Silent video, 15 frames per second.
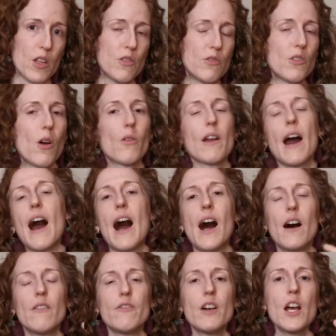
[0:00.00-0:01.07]
You don't
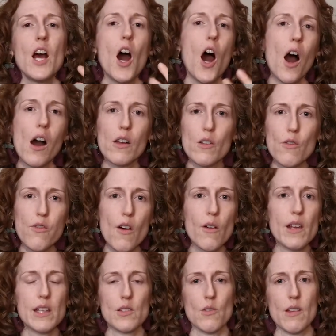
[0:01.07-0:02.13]
have
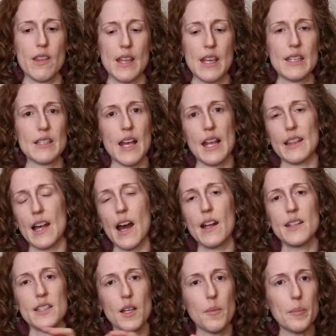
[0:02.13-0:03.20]
autofocus or things like that.
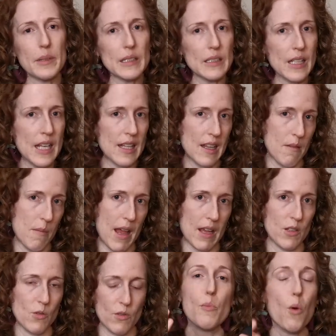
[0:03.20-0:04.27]
It's completely
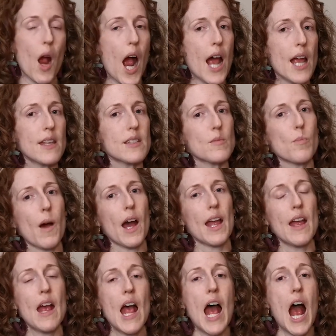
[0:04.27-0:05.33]
manual. I'm surprised by
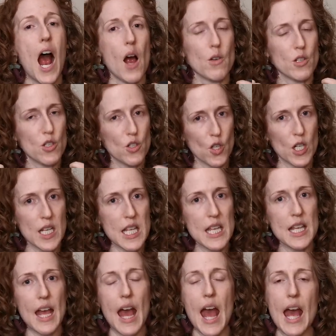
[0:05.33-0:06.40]
how
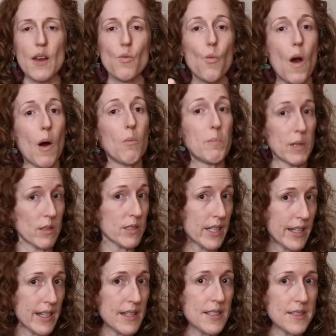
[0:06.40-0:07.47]
sturdy and well built
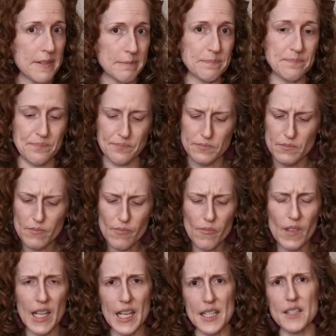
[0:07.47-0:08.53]
it is.
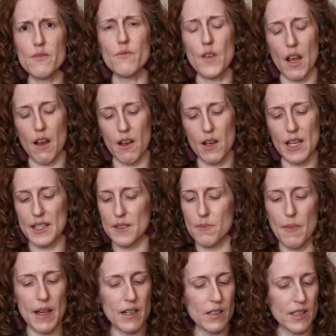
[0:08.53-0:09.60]
It's
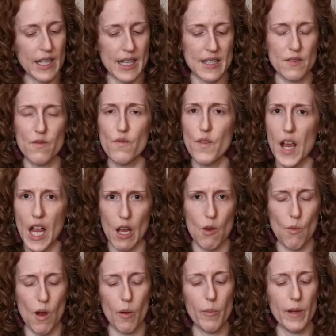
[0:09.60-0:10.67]
metal, it's very
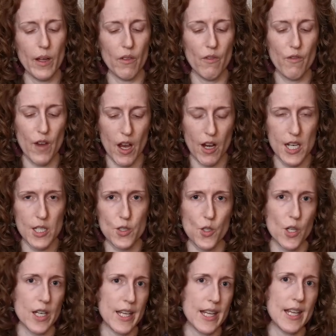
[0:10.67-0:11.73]
well built, very
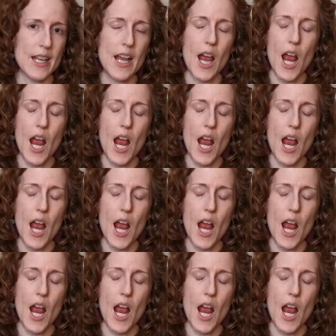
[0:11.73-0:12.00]
sturdy.